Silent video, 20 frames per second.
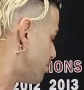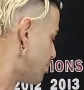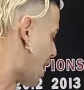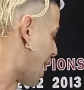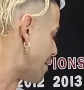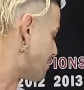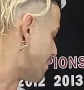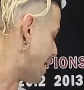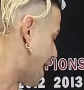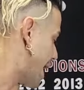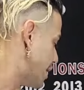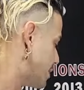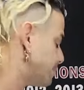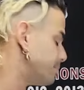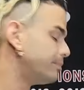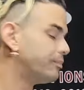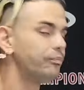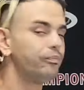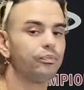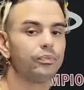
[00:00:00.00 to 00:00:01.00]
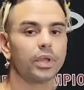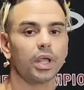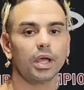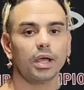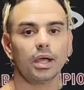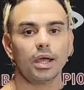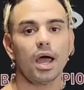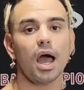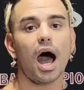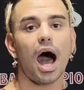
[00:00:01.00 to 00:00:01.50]
That man,
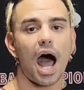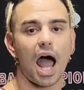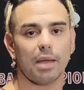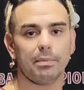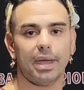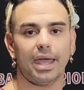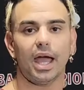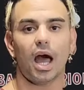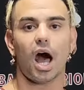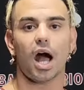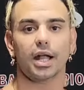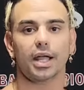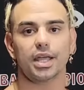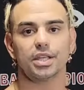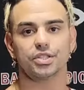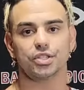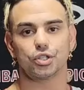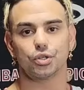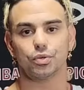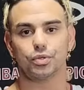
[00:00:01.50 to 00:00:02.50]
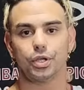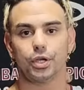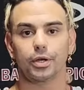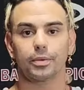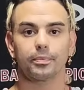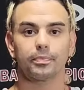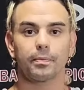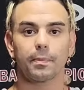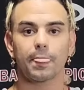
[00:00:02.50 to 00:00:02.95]
Jaime Jaquez Jr.